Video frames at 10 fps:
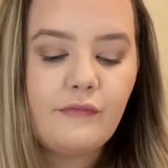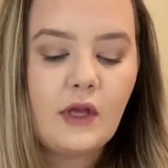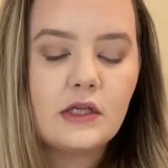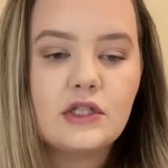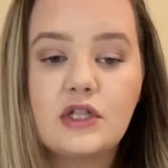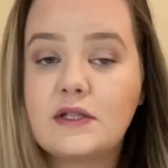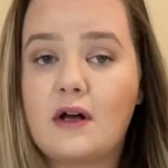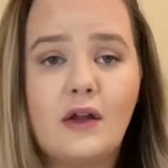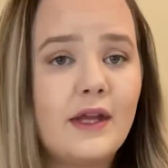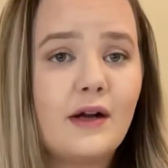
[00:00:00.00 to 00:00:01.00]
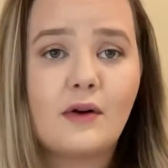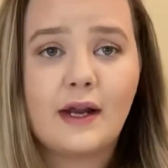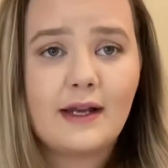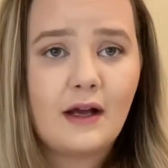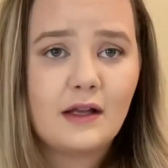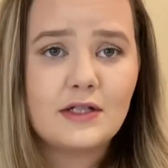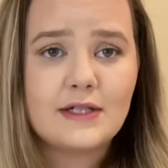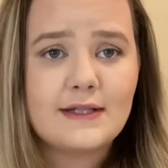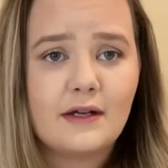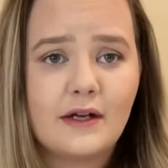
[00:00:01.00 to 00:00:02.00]
just called like a radiology
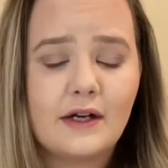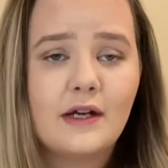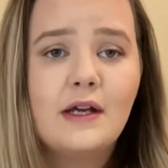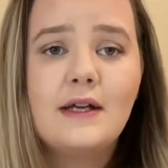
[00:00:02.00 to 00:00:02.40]
center